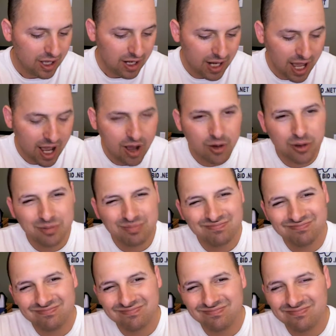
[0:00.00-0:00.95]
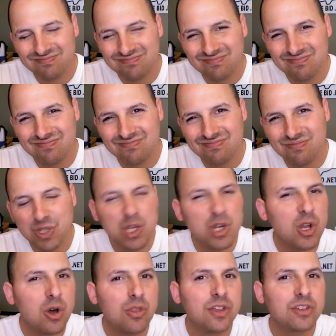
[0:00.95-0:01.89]
Now, you
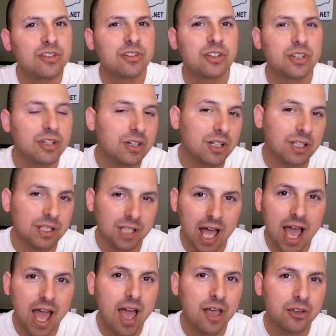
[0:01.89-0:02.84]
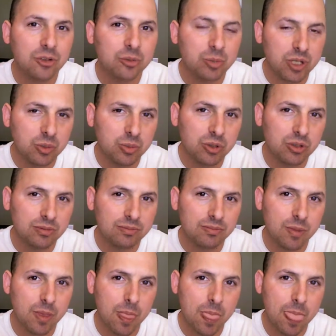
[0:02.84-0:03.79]
know this isn't gonna last, people.
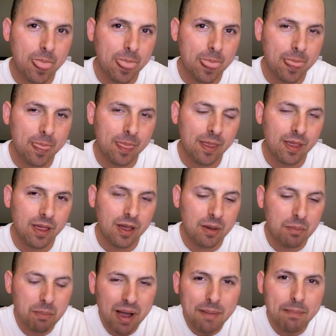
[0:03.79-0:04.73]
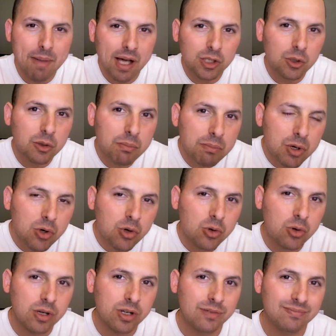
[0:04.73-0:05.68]
My mellow
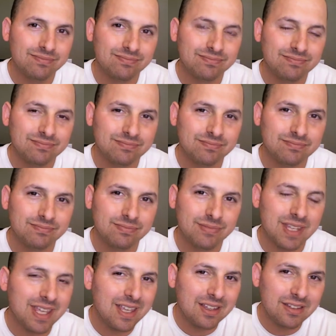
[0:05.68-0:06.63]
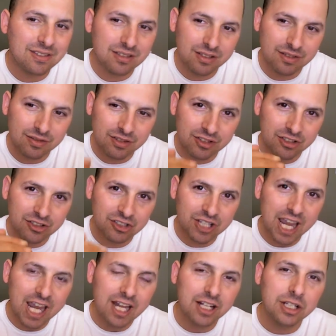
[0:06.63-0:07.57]
mood is
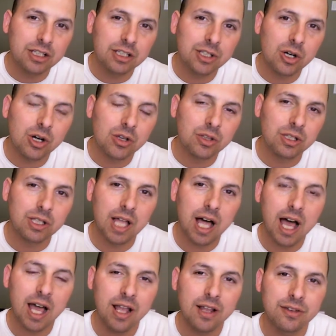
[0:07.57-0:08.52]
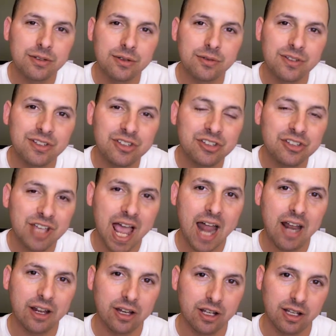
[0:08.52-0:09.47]
skating along the lines of
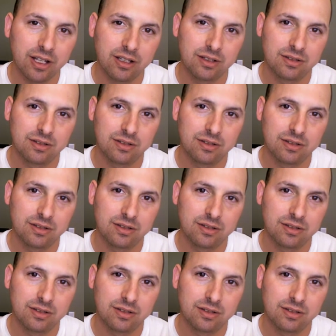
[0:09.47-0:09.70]
insanity.